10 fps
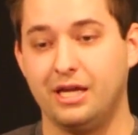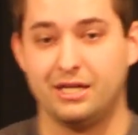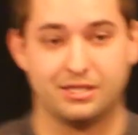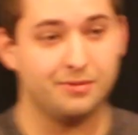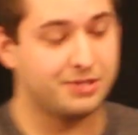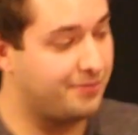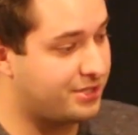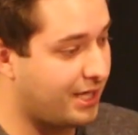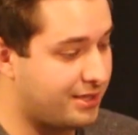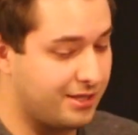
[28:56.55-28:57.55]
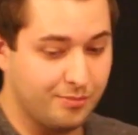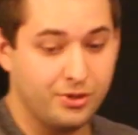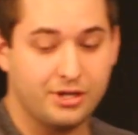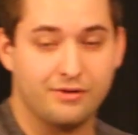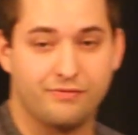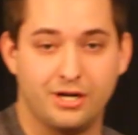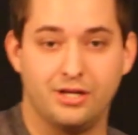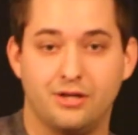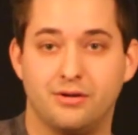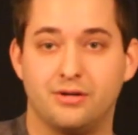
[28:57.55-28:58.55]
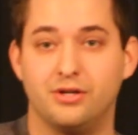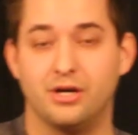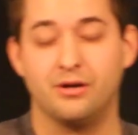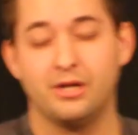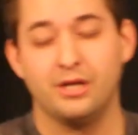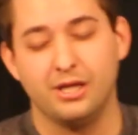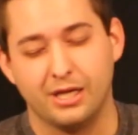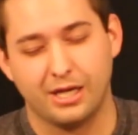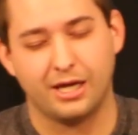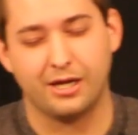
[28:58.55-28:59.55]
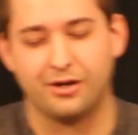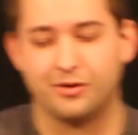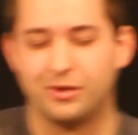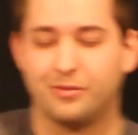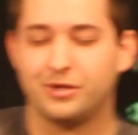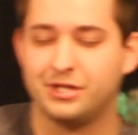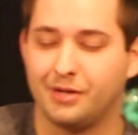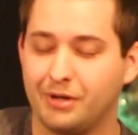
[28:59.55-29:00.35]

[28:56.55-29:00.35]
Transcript: And sometimes you got the book in front of you and you go, God, I really want you to